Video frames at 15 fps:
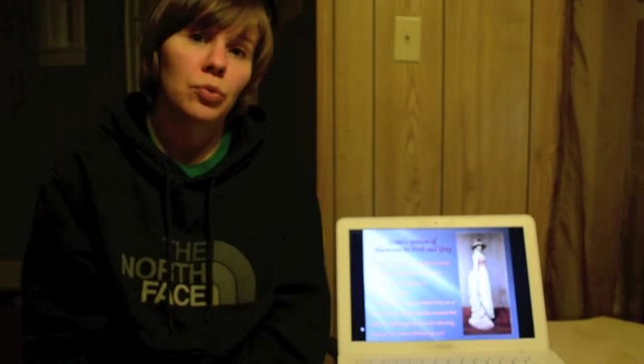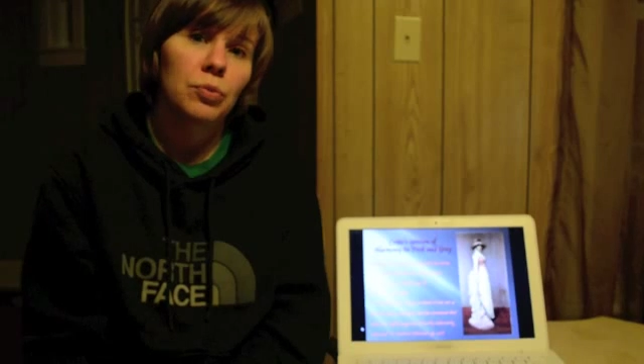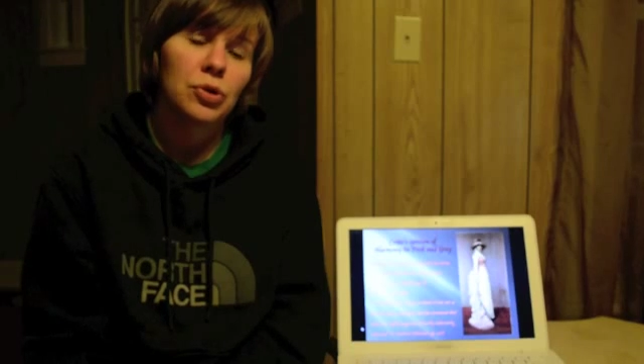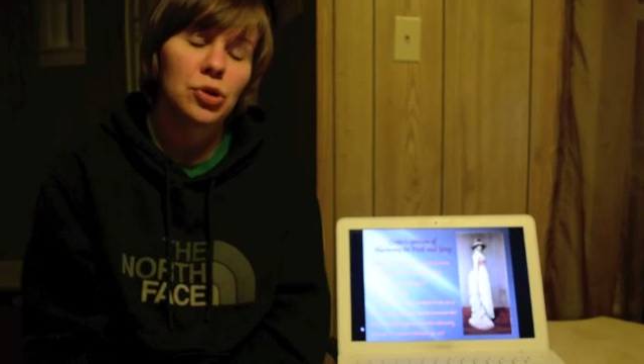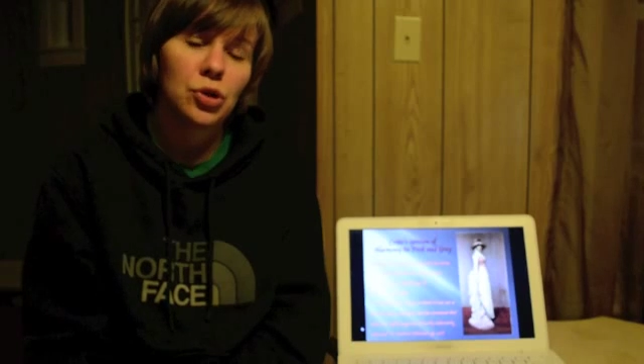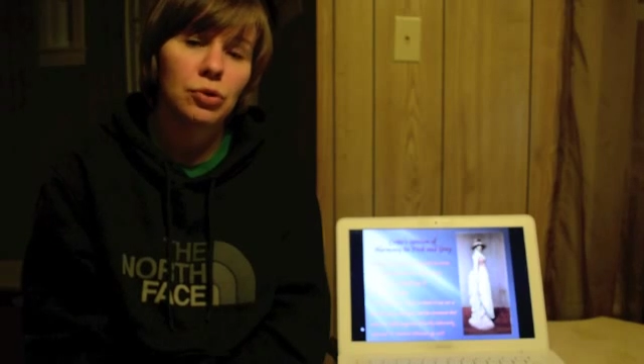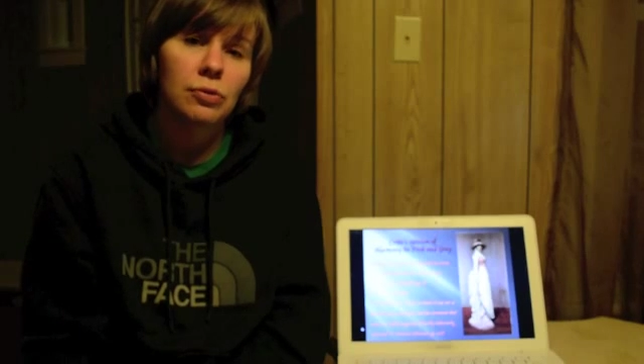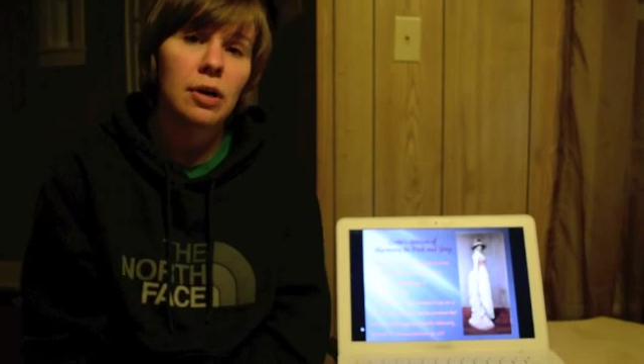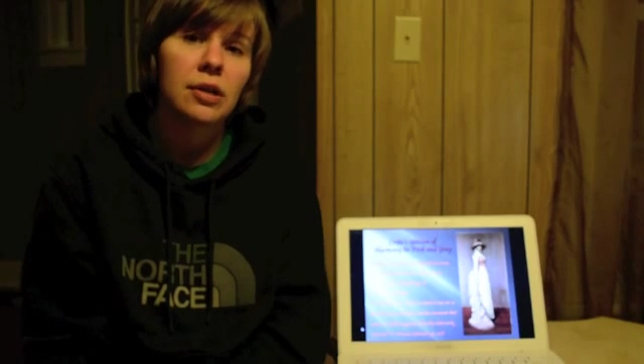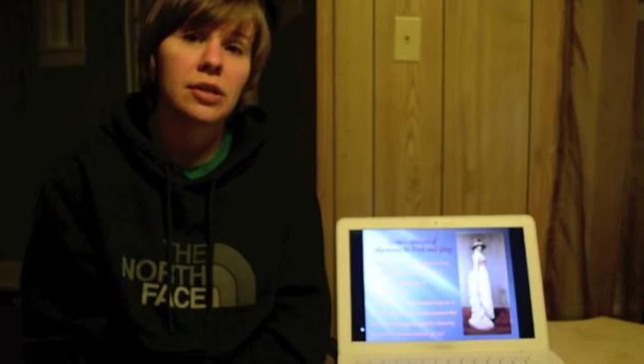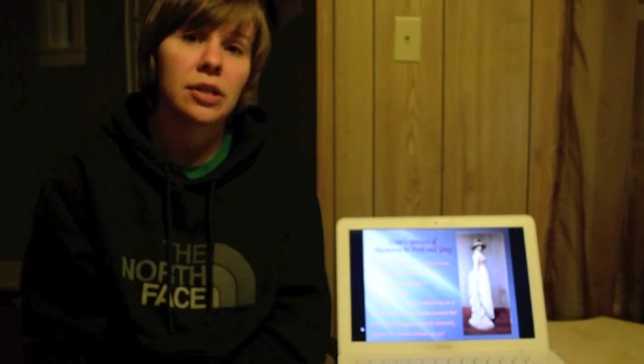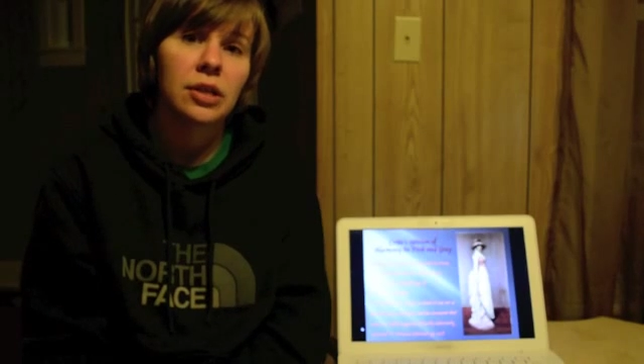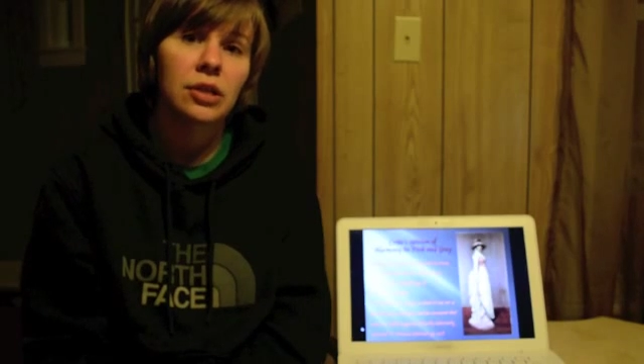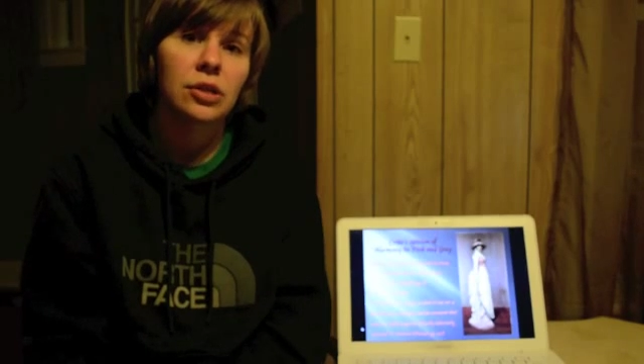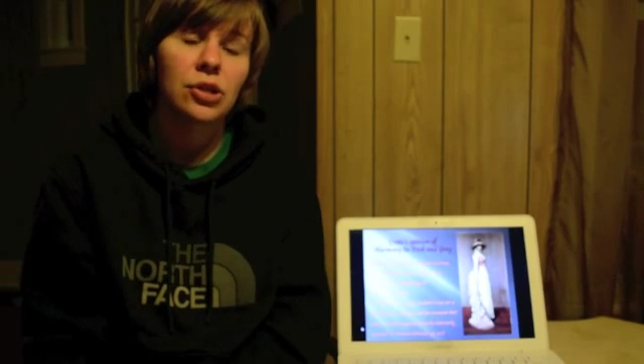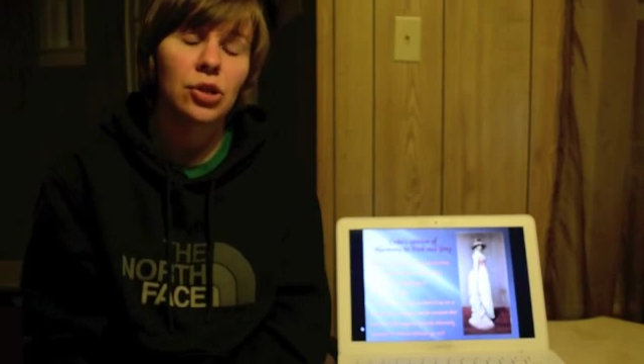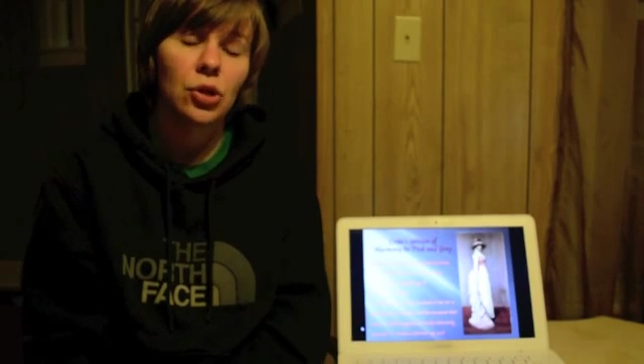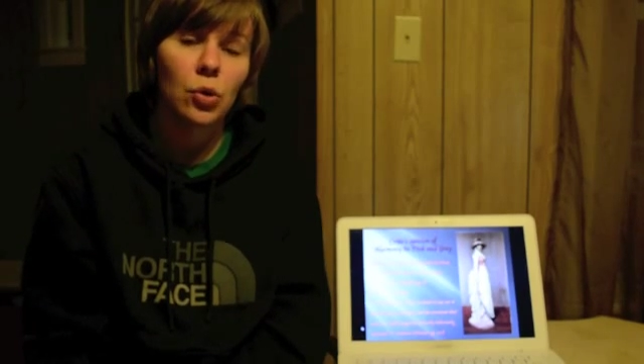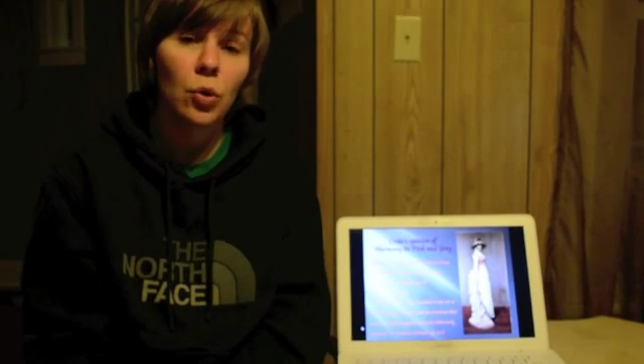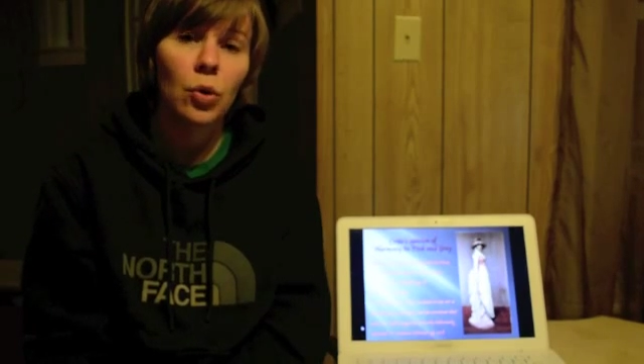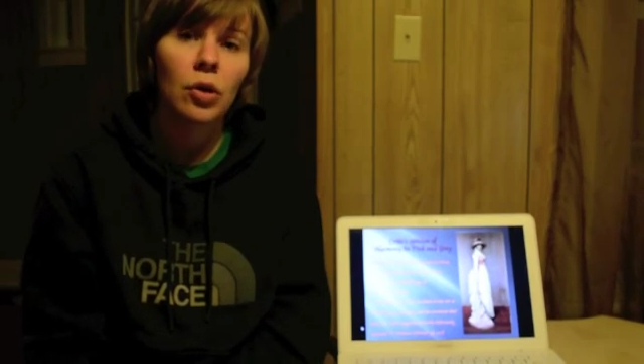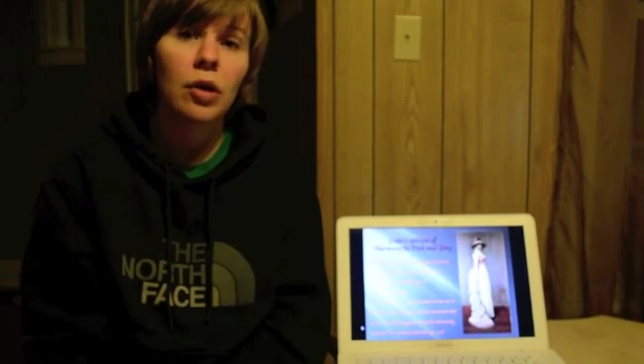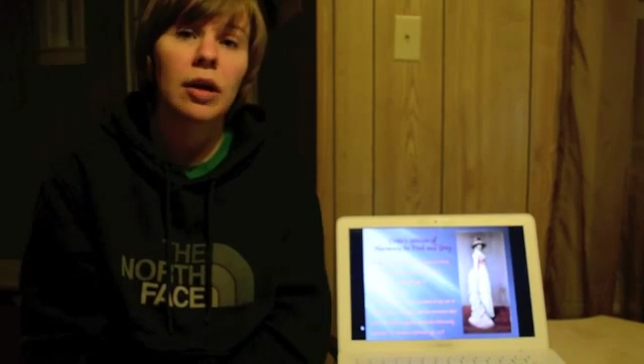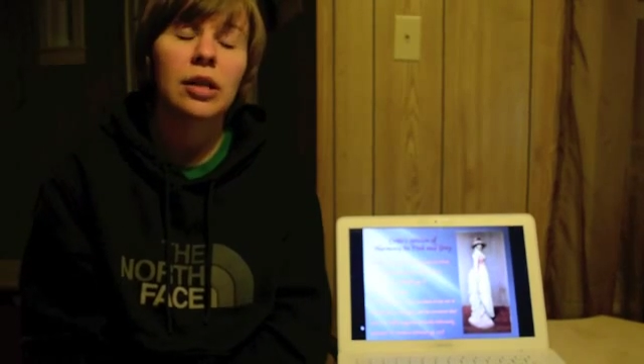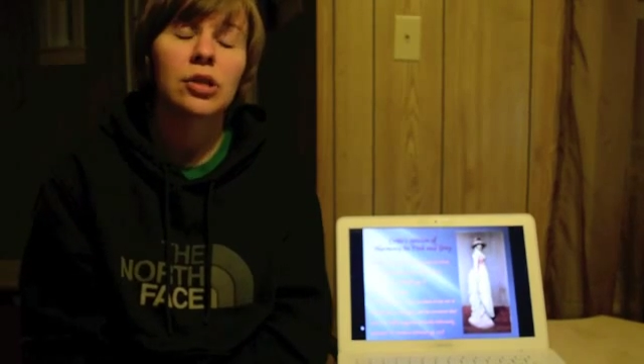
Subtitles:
Mr. Ruskin to court